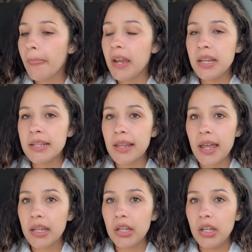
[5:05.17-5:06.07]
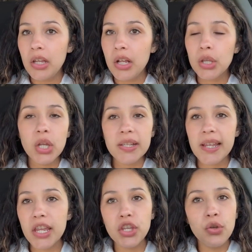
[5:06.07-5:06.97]
And he's like, looks
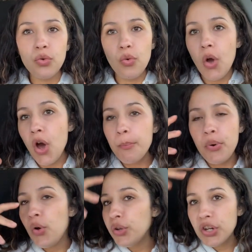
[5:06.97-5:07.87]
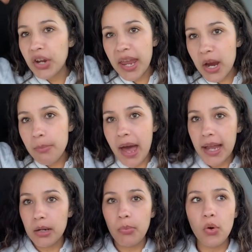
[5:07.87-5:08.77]
like you pull your hair
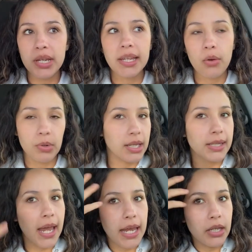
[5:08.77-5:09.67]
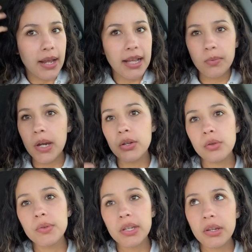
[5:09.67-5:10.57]
back in a ponytail really tight and that's why you're
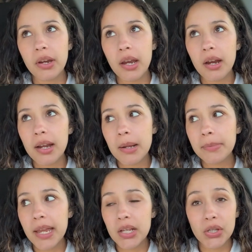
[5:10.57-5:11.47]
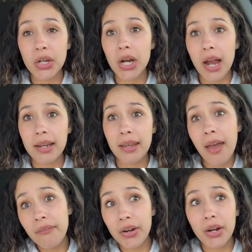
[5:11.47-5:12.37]
losing your hair. And I'm like, sir, I
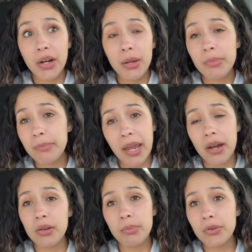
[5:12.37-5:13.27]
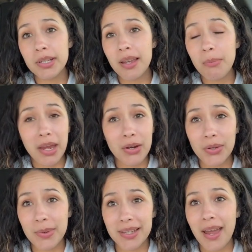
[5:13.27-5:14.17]
never put my hair in a ponytail. My
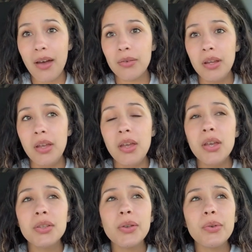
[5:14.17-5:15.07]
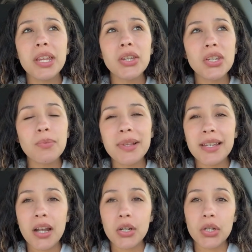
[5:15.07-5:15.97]
hair's always down. So he just
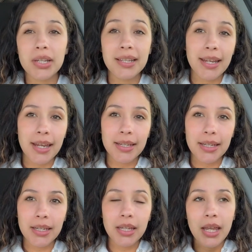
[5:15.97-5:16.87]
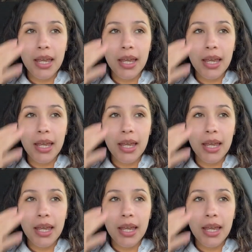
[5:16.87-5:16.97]
wasn't understanding.